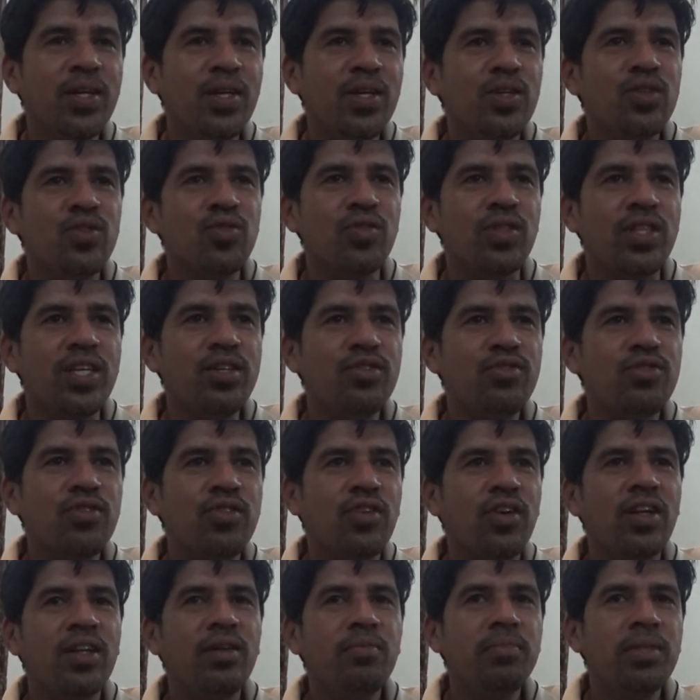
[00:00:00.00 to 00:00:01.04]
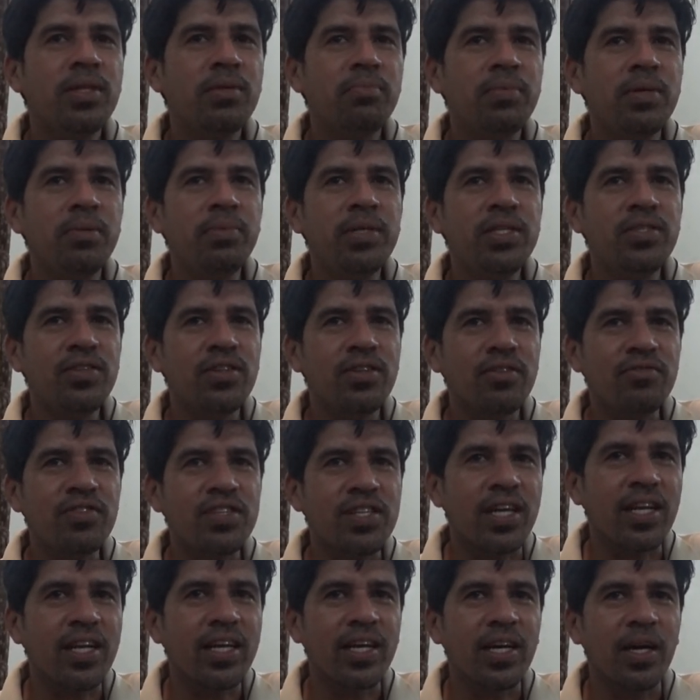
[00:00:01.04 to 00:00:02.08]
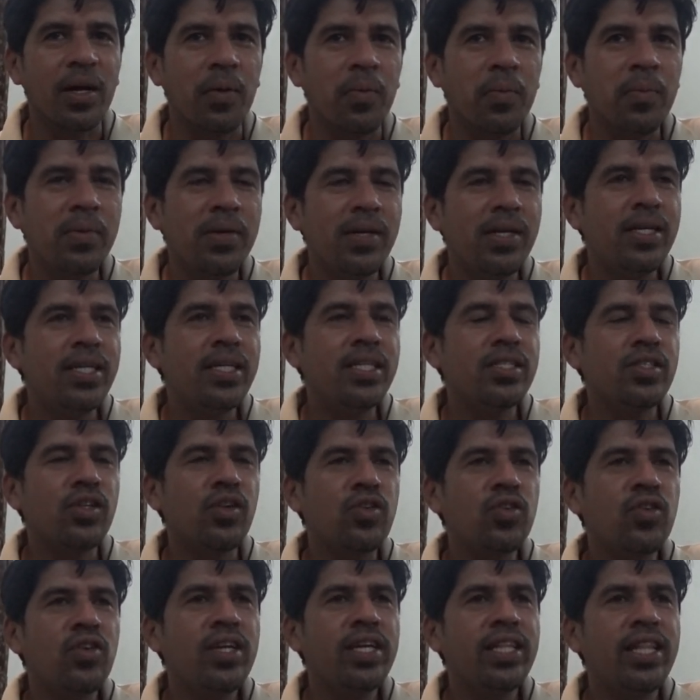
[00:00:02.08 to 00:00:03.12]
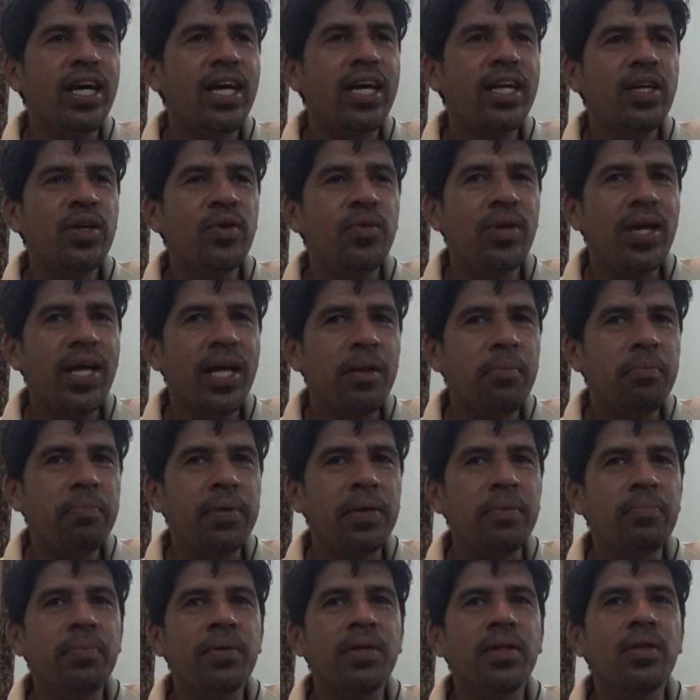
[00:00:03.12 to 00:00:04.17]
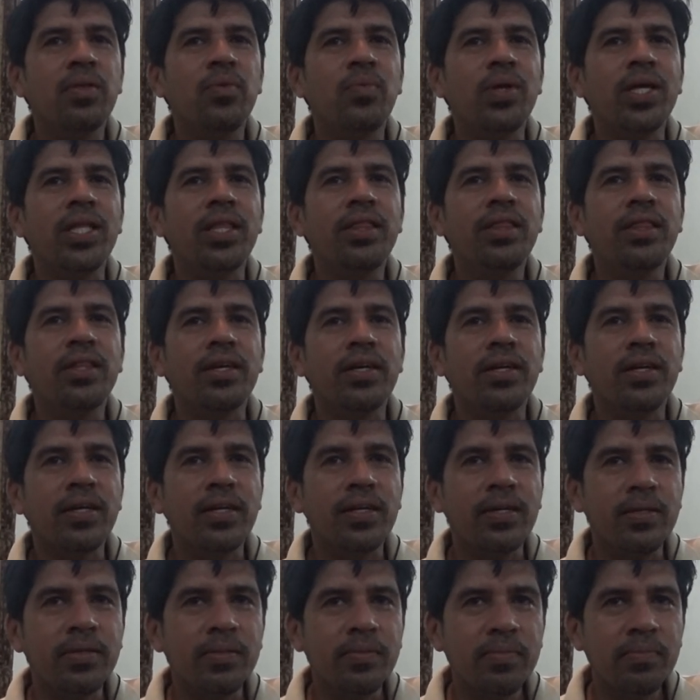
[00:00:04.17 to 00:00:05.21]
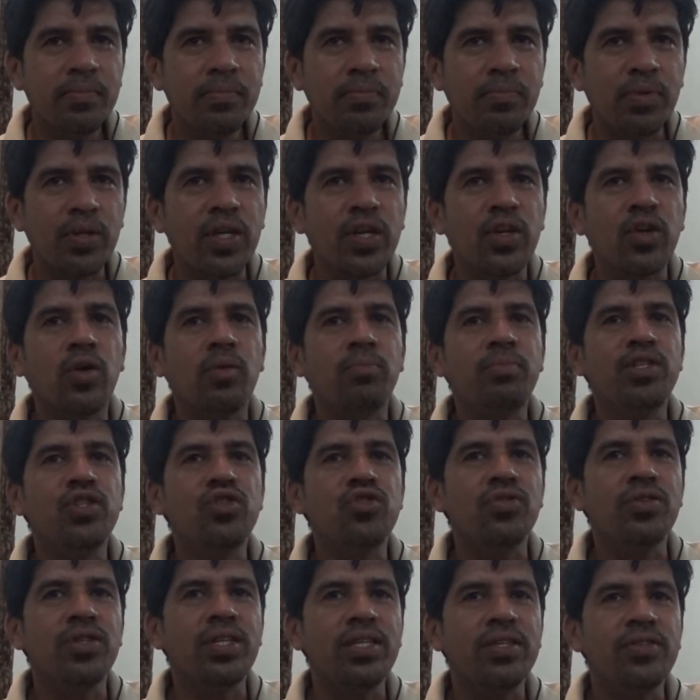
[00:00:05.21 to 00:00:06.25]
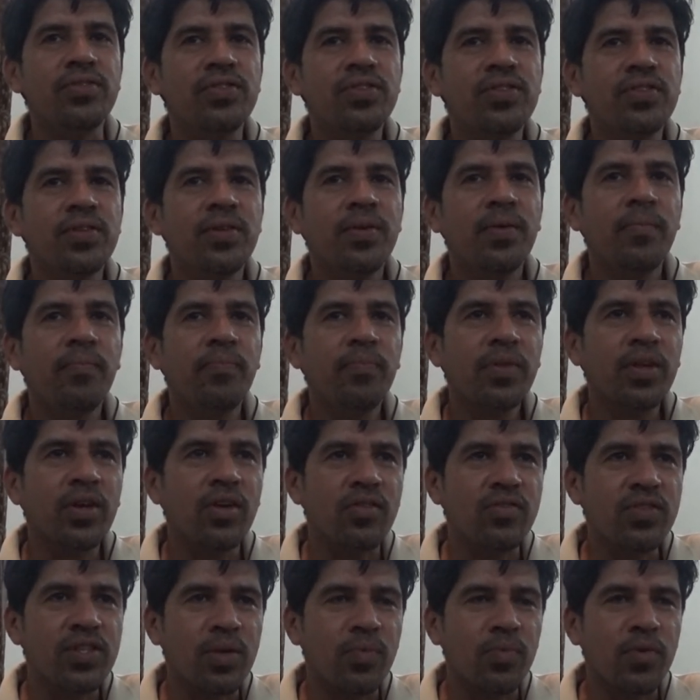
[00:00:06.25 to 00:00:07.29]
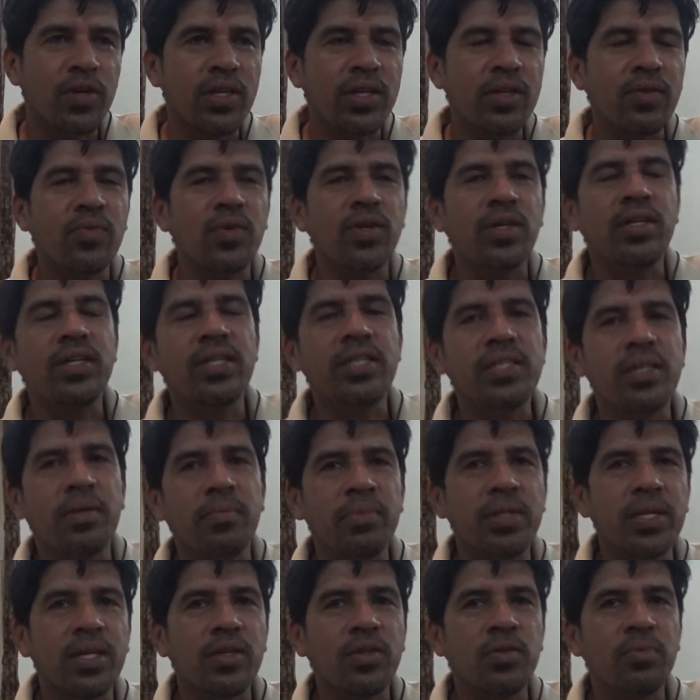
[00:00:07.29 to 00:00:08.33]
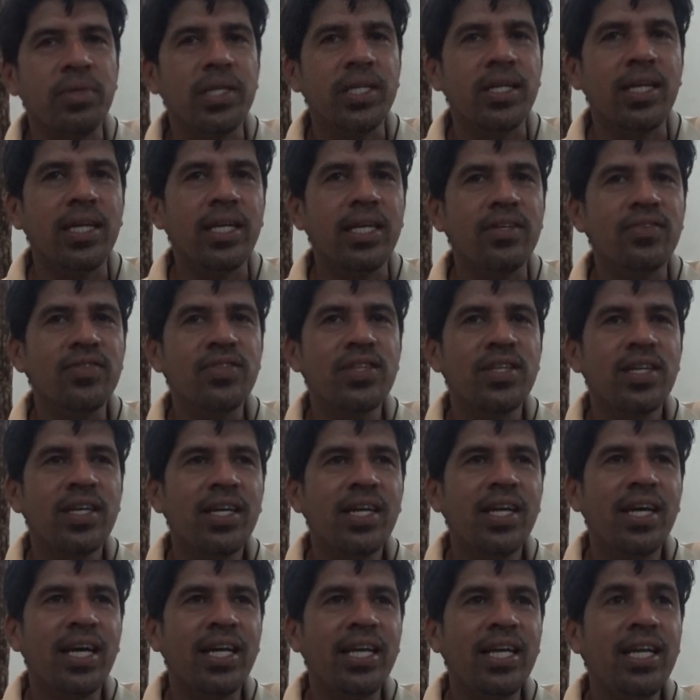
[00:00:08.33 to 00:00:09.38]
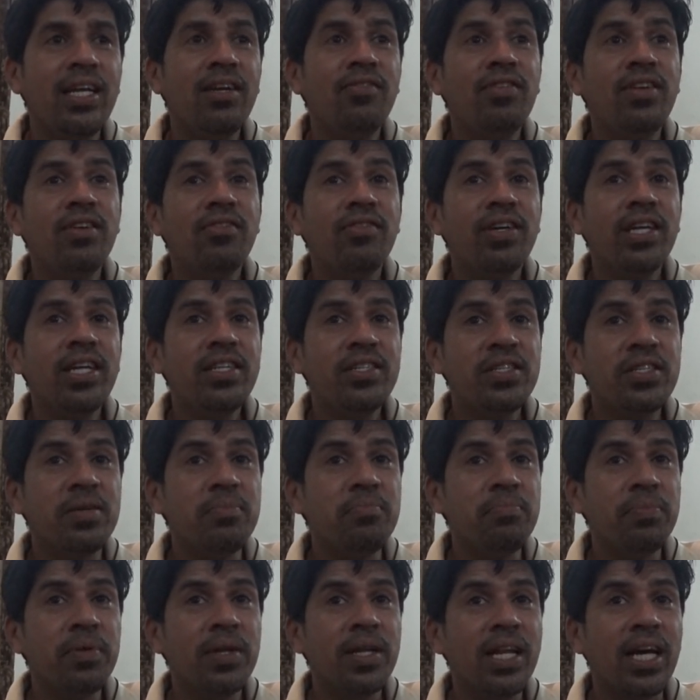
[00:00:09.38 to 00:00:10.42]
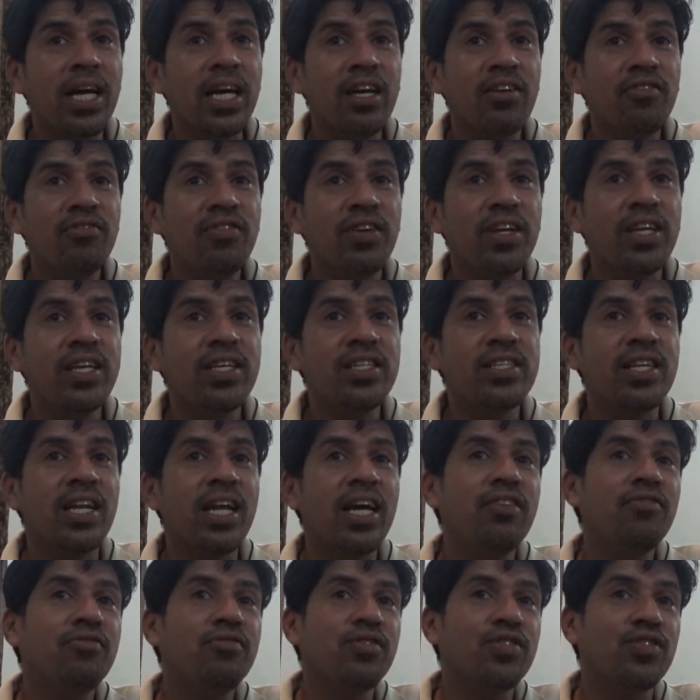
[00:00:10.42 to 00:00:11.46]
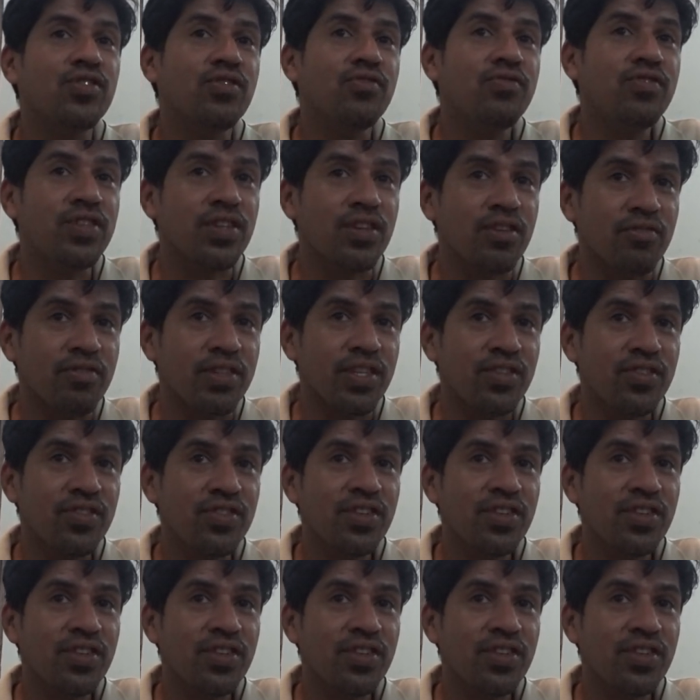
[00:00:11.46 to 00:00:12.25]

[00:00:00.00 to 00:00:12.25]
So they used to call him the BBC of Saligao. Not only that, he would help people with putting obituaries if someone wanted something to be released. And he lived a very simple life and his life was of service.